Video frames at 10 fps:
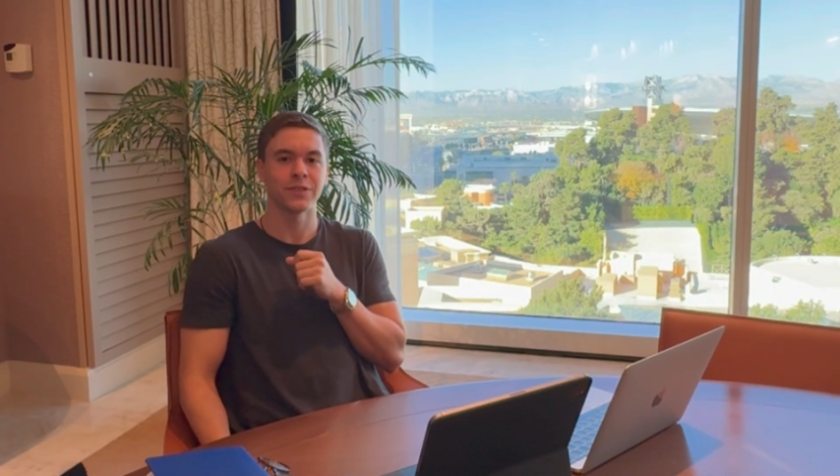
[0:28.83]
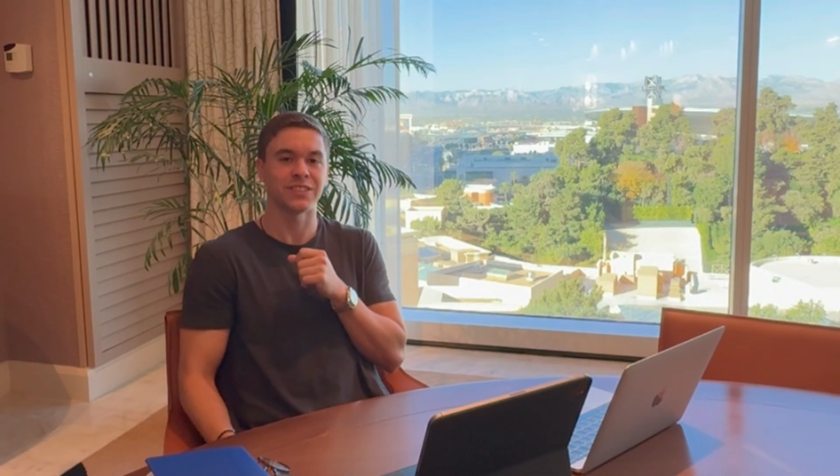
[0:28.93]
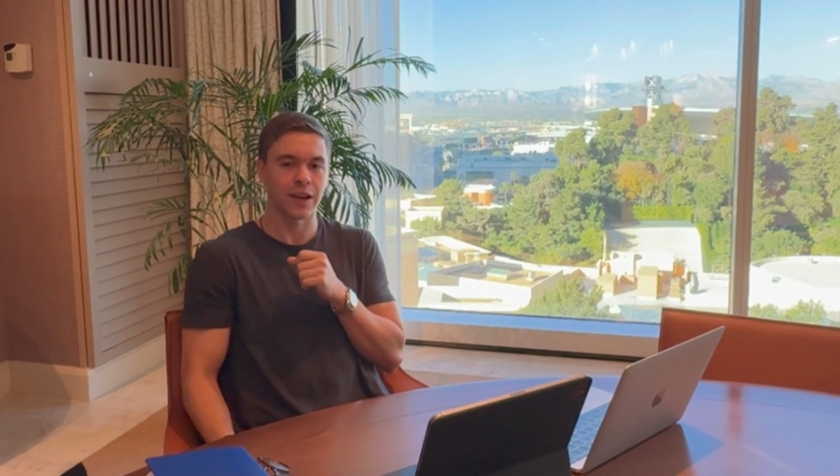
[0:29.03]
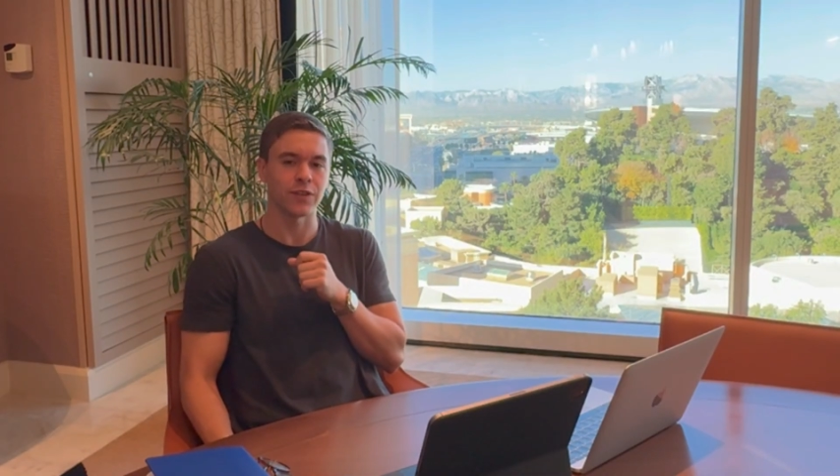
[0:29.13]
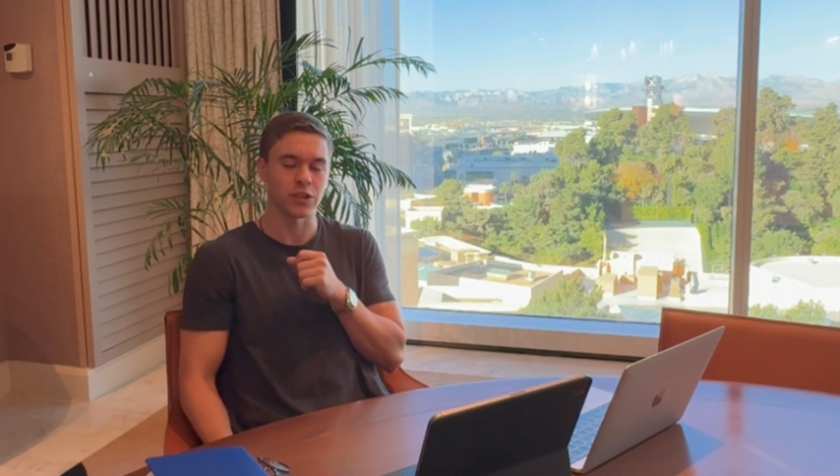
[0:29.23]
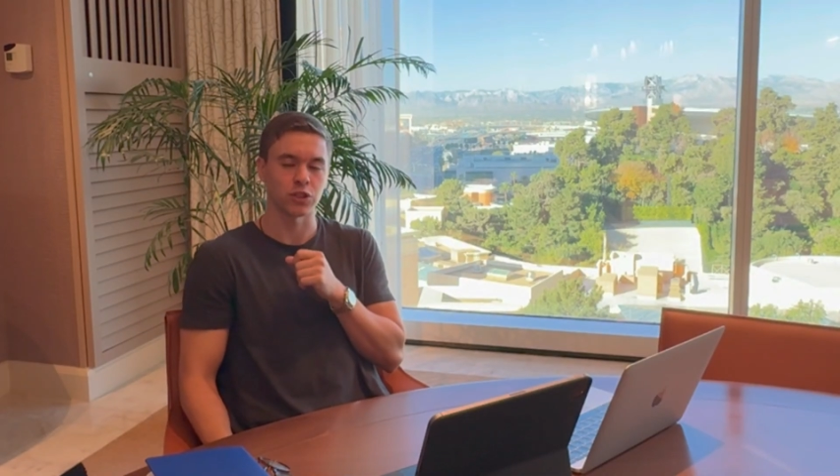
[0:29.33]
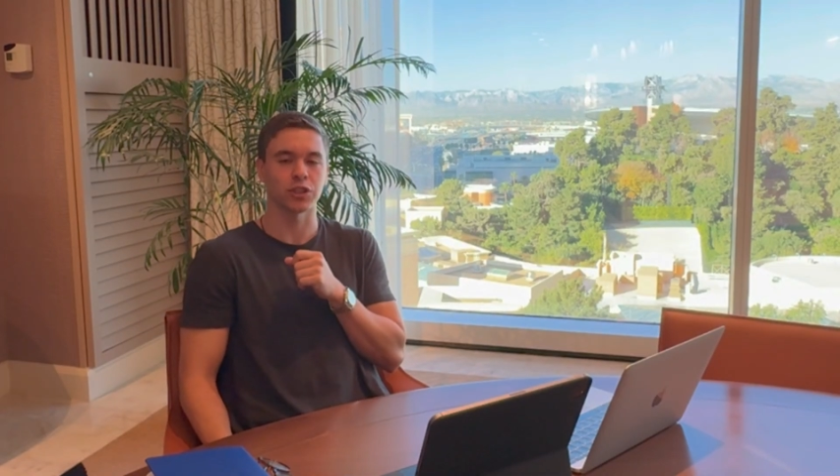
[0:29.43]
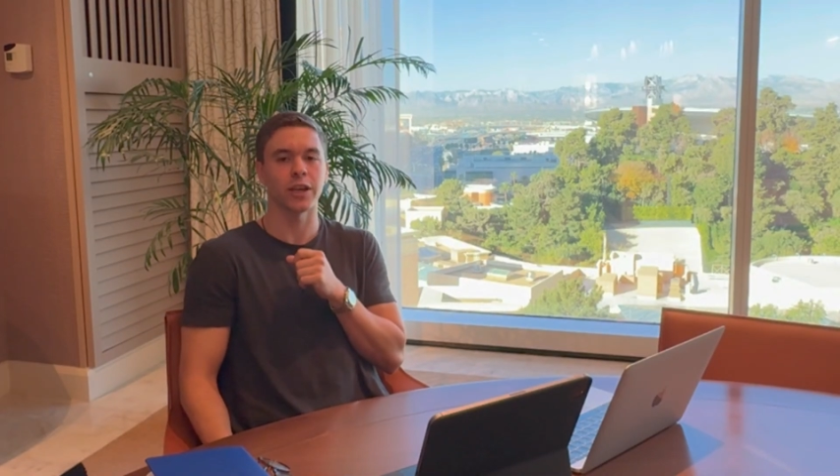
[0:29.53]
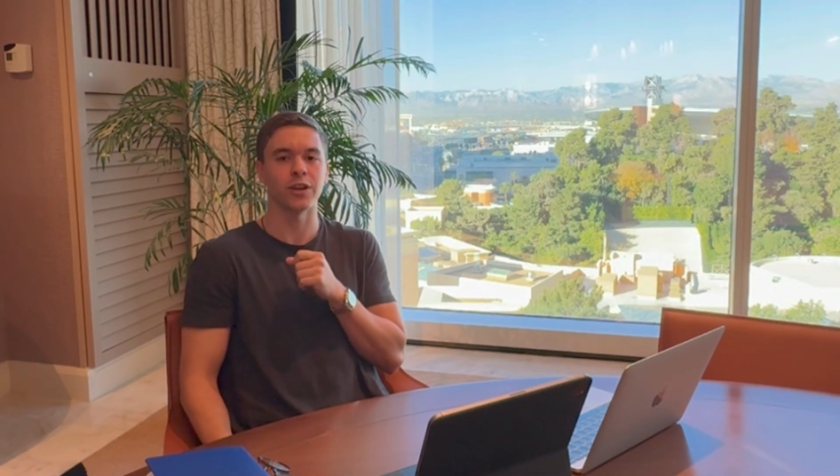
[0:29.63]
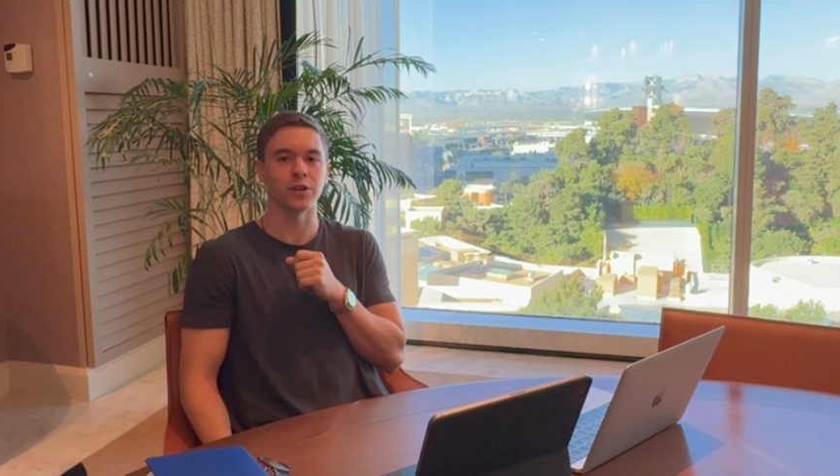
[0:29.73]
7
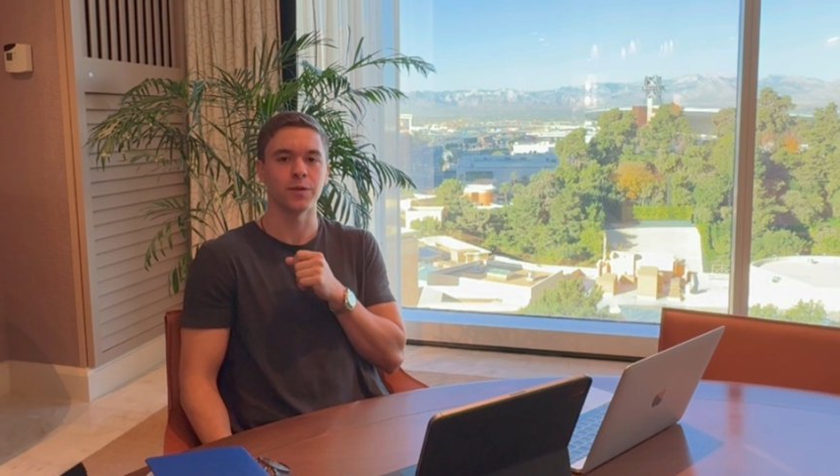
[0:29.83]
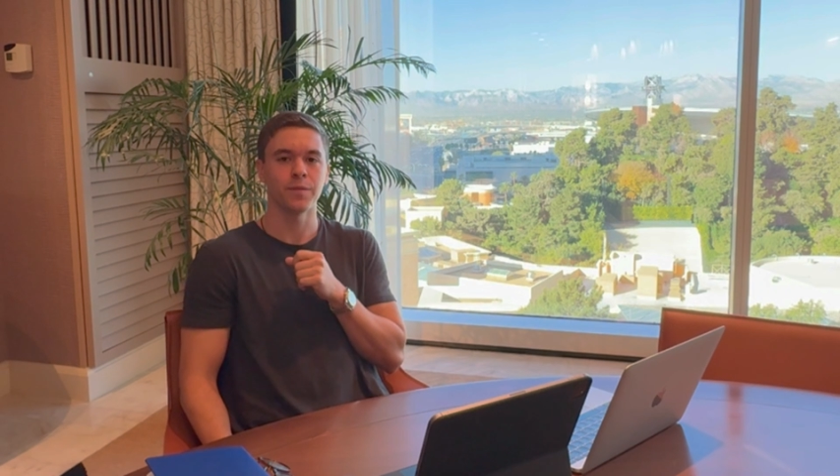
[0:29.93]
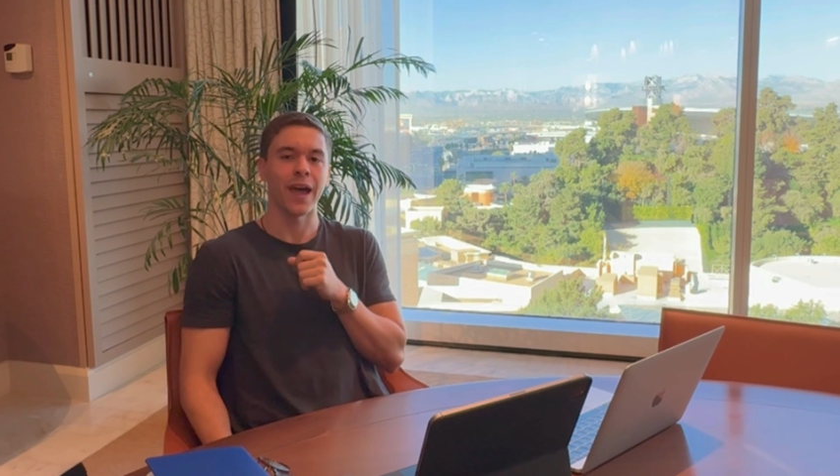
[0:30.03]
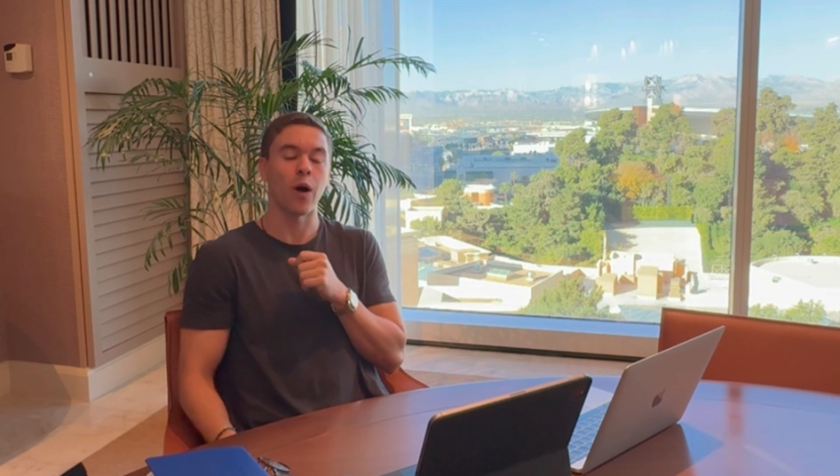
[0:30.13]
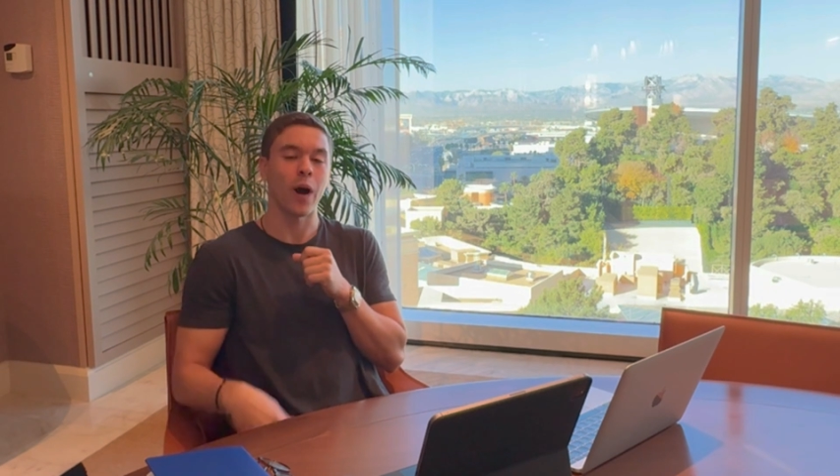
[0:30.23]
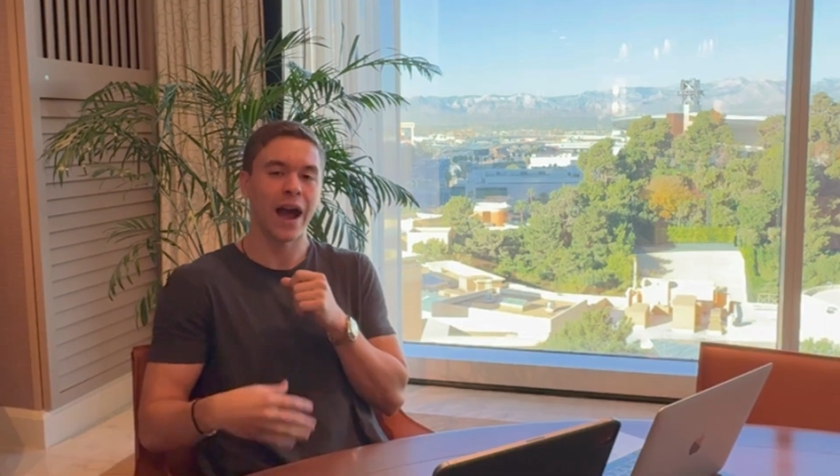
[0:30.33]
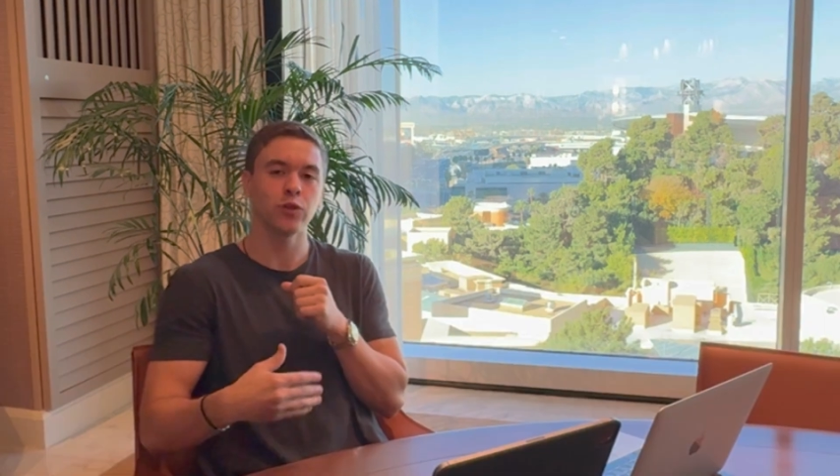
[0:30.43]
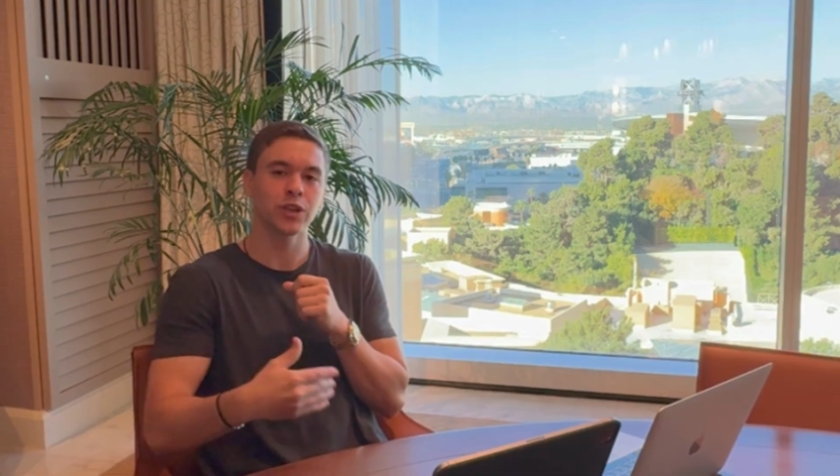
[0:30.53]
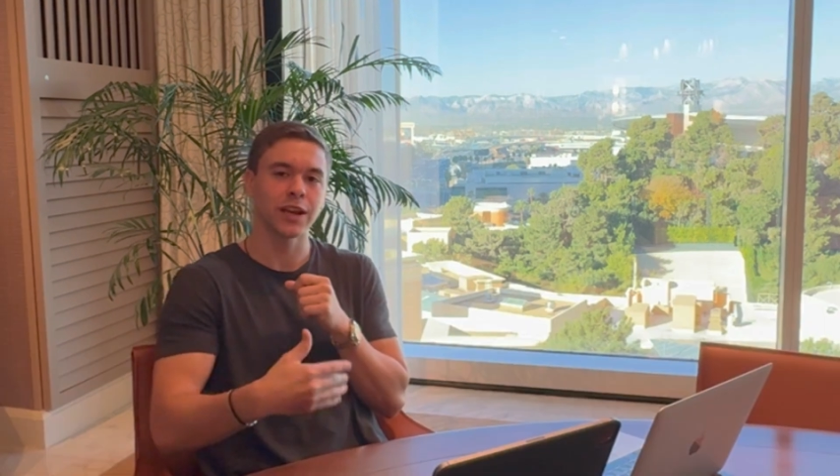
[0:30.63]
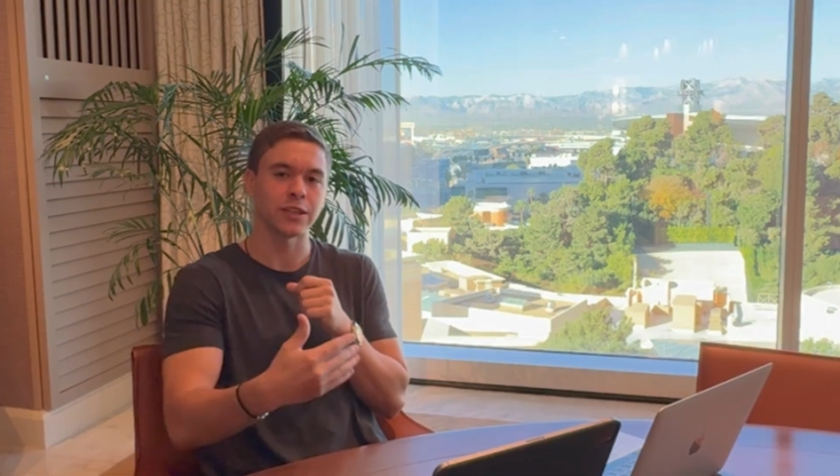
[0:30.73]
years later. Now,
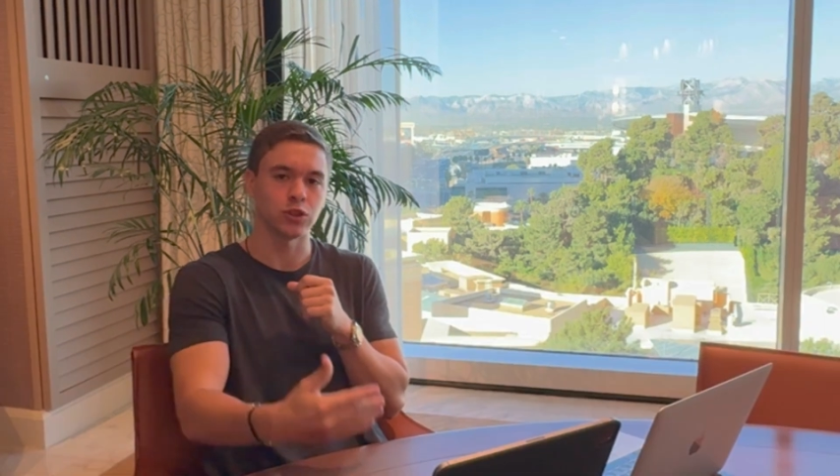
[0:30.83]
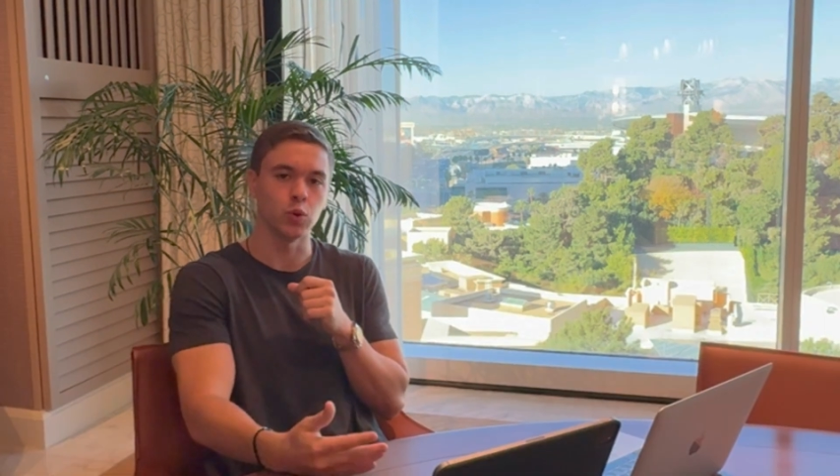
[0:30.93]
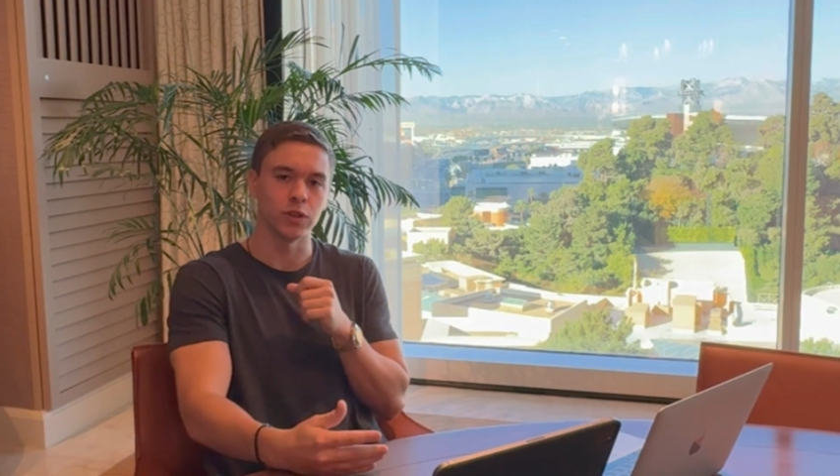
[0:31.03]
how did I do